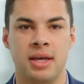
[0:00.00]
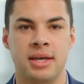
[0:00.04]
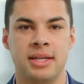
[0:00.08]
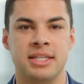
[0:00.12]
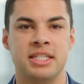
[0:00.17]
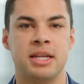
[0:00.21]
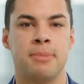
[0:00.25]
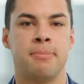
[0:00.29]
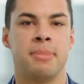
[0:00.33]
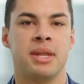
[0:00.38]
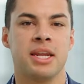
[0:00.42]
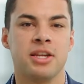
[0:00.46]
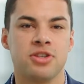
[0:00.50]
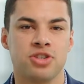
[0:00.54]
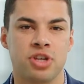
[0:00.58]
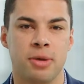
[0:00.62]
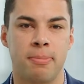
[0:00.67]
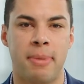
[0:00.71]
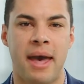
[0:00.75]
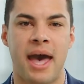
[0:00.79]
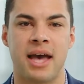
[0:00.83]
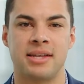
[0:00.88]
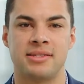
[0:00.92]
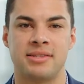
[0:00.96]
diminished
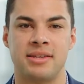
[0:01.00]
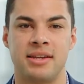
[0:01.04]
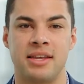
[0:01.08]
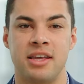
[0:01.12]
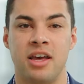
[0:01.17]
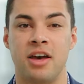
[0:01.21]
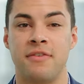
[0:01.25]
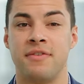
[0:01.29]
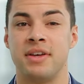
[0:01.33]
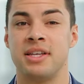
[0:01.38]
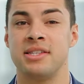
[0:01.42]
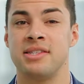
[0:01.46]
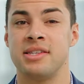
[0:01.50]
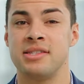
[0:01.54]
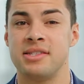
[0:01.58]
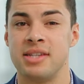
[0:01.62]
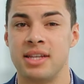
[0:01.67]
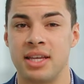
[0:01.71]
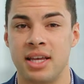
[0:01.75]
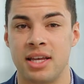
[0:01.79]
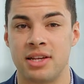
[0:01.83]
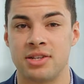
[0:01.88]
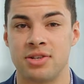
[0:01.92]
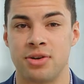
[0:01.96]
capacity of
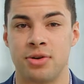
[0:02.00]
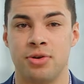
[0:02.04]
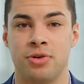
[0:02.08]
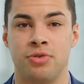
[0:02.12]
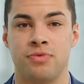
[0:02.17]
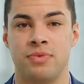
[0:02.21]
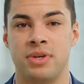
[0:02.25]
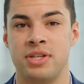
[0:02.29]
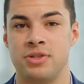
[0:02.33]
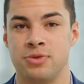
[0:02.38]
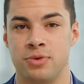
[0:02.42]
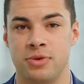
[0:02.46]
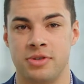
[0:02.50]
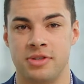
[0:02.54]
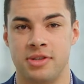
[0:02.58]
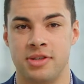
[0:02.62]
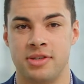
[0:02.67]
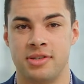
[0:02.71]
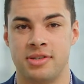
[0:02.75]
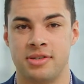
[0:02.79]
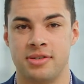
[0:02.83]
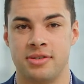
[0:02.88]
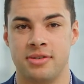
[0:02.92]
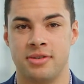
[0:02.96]
existing internal
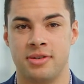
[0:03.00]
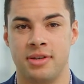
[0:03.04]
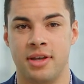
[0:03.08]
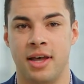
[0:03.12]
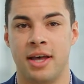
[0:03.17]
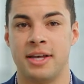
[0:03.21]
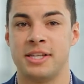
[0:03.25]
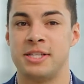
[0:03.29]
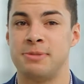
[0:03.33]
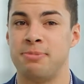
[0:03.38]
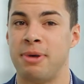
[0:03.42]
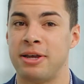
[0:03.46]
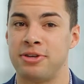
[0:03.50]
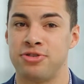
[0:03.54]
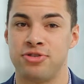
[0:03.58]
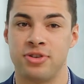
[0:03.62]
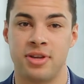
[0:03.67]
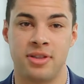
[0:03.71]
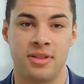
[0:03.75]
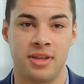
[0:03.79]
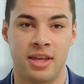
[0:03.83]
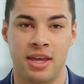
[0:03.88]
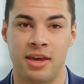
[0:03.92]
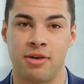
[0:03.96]
resources,
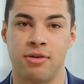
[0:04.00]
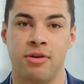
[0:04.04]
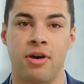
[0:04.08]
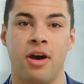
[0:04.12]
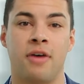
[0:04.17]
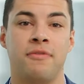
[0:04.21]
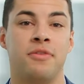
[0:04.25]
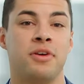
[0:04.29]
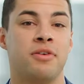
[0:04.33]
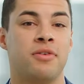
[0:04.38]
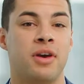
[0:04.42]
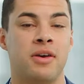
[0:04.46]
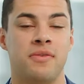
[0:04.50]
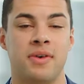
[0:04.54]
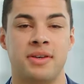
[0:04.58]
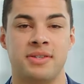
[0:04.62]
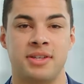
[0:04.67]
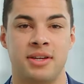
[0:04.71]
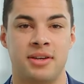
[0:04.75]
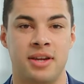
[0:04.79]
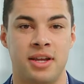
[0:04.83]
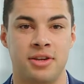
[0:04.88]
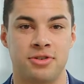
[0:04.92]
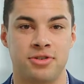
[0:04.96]
especially in the era of the Great
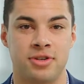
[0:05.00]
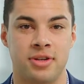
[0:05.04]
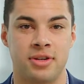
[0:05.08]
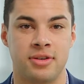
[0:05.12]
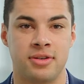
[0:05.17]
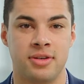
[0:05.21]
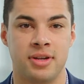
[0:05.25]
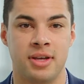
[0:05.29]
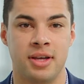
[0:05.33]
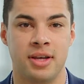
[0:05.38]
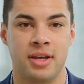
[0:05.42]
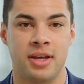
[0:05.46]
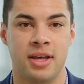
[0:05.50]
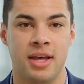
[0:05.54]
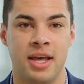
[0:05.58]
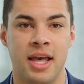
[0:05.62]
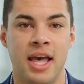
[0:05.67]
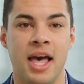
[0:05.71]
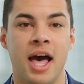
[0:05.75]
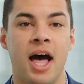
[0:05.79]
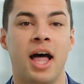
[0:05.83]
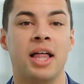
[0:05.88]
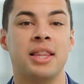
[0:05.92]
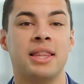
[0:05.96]
Resignation,
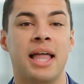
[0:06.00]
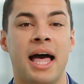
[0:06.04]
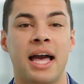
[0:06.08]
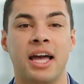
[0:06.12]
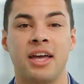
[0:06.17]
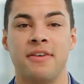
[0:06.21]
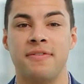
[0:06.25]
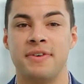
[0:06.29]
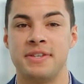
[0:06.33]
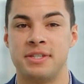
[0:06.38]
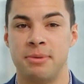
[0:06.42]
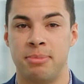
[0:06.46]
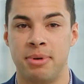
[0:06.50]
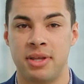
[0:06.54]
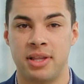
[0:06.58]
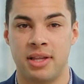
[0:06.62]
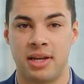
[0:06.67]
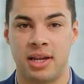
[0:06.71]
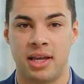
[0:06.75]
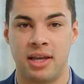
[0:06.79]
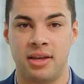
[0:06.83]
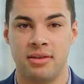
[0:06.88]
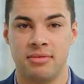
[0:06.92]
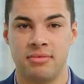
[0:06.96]
a lack of
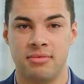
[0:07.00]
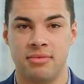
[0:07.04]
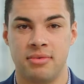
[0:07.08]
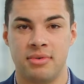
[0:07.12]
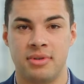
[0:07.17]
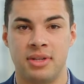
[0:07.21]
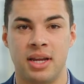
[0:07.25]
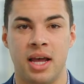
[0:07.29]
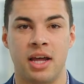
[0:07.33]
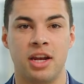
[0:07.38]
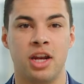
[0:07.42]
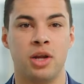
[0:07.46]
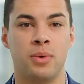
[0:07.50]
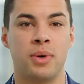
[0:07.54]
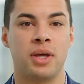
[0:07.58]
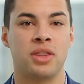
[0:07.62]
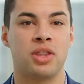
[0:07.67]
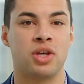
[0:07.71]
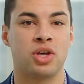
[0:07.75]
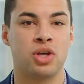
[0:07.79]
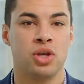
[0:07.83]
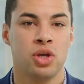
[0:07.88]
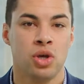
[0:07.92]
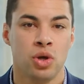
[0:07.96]
visibility, not knowing
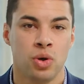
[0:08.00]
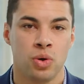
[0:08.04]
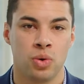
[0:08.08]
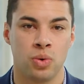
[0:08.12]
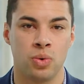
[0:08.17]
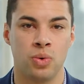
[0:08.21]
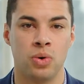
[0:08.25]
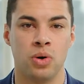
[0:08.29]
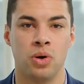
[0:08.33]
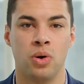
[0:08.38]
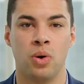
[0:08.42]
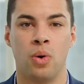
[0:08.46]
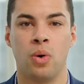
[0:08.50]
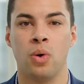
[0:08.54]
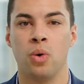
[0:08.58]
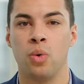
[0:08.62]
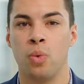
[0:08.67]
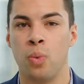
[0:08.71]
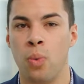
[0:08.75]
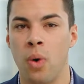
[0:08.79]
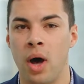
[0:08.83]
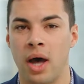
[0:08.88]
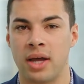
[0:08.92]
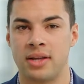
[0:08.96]
the who
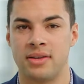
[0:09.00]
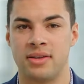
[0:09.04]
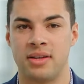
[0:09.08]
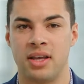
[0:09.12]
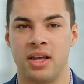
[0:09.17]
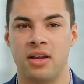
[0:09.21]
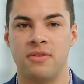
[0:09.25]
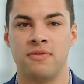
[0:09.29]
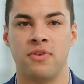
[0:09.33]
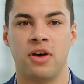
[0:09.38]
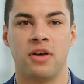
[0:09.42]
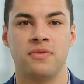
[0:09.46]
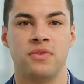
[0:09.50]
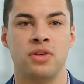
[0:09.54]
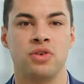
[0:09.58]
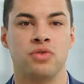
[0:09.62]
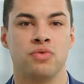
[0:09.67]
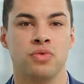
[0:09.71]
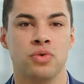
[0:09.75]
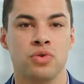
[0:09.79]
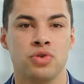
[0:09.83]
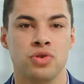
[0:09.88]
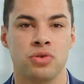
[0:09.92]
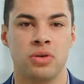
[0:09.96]
or what involved in
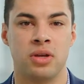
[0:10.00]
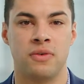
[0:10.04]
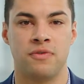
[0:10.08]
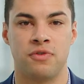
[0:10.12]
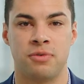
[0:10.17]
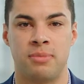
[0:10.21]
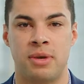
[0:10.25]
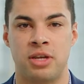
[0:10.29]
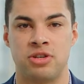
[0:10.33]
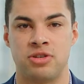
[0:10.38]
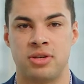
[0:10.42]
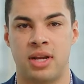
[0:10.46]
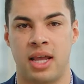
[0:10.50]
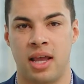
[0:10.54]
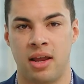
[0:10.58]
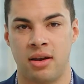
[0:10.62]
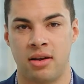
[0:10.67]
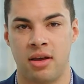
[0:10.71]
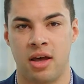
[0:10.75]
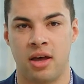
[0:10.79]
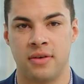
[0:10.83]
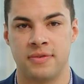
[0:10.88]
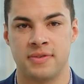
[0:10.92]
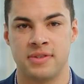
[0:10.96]
crucial information
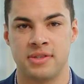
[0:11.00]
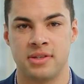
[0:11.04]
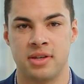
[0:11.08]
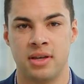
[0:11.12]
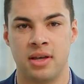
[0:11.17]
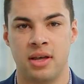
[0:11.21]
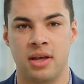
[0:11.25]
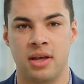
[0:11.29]
handoffs,